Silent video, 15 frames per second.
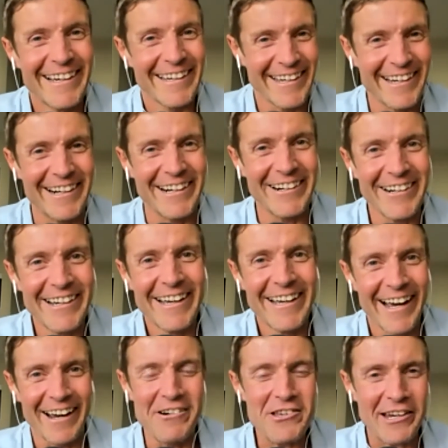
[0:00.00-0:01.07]
you know,
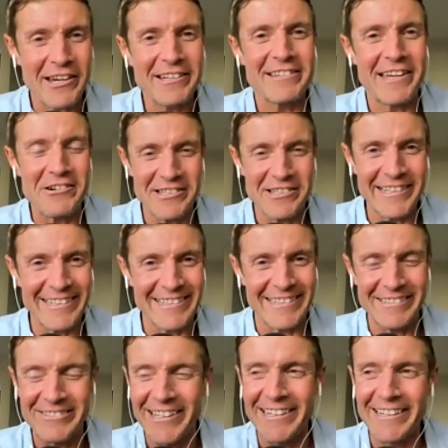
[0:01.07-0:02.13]
I wish I could say it was
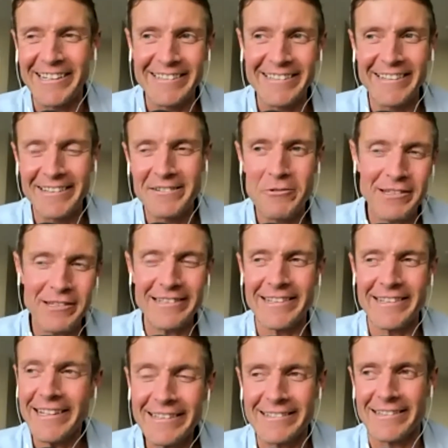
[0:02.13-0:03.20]
easy, but it wasn't
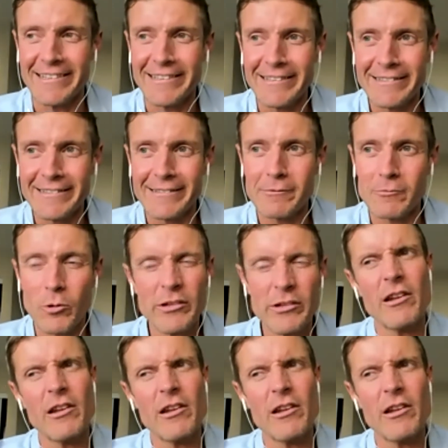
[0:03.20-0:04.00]
easy. It wasn't